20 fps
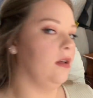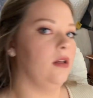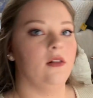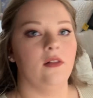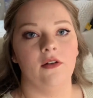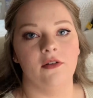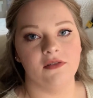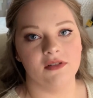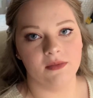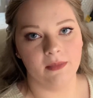
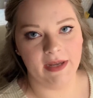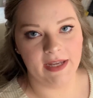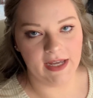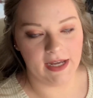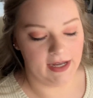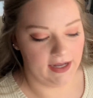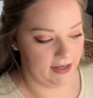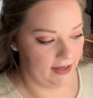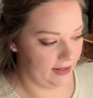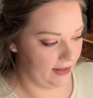close my
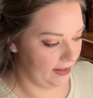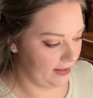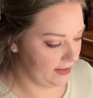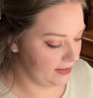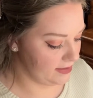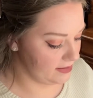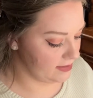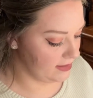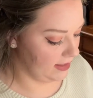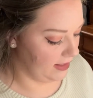
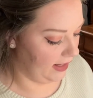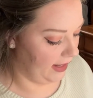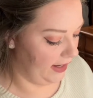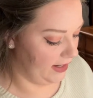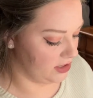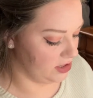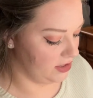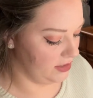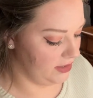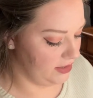eyes, and I
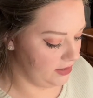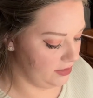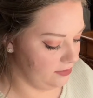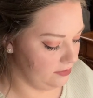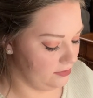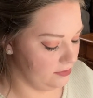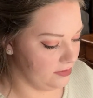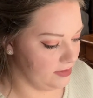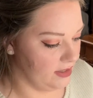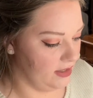actually
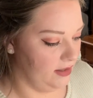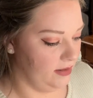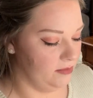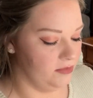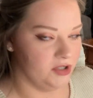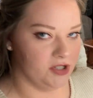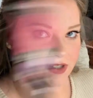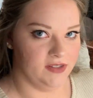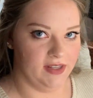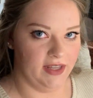use
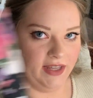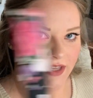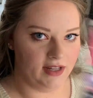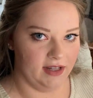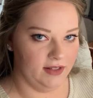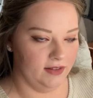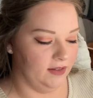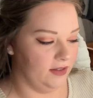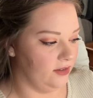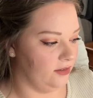just like
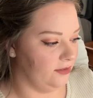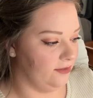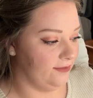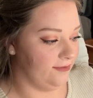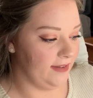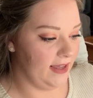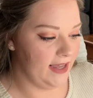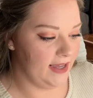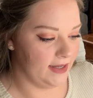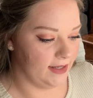a little
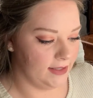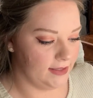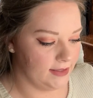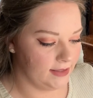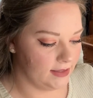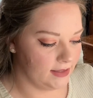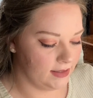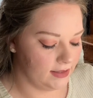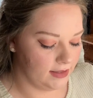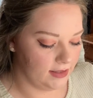fan
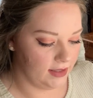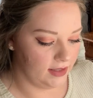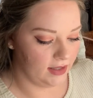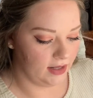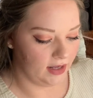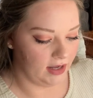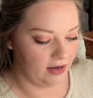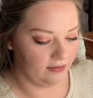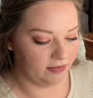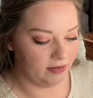
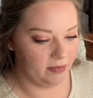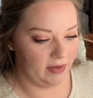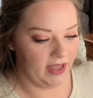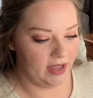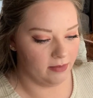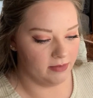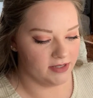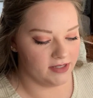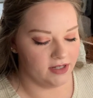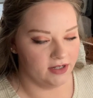I got from
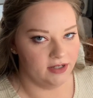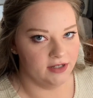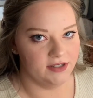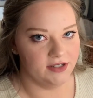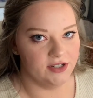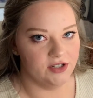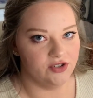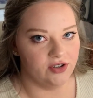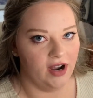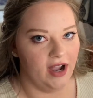Amazon
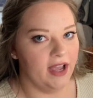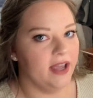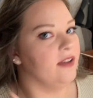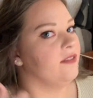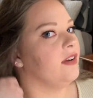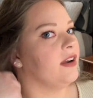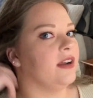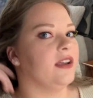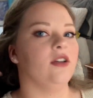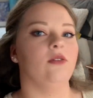to dry it
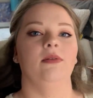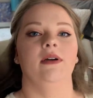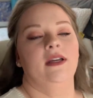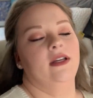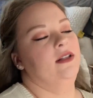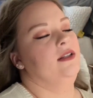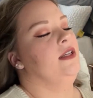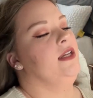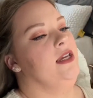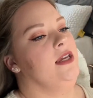very
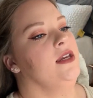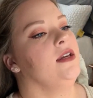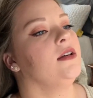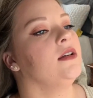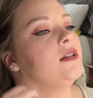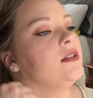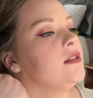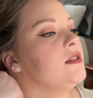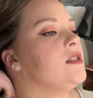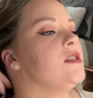quickly
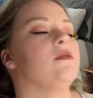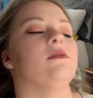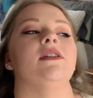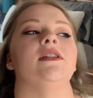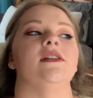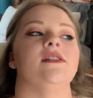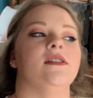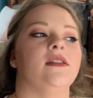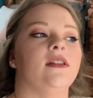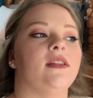so it
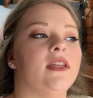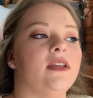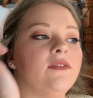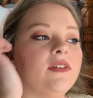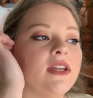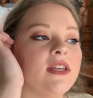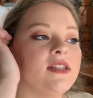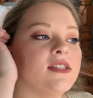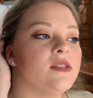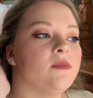doesn't leave
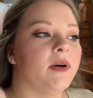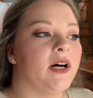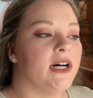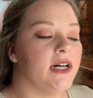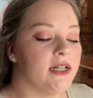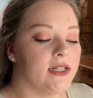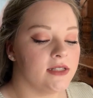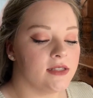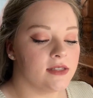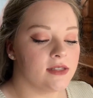any
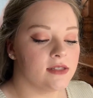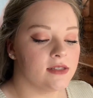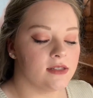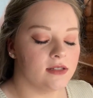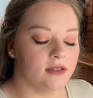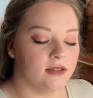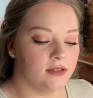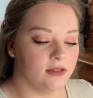spots.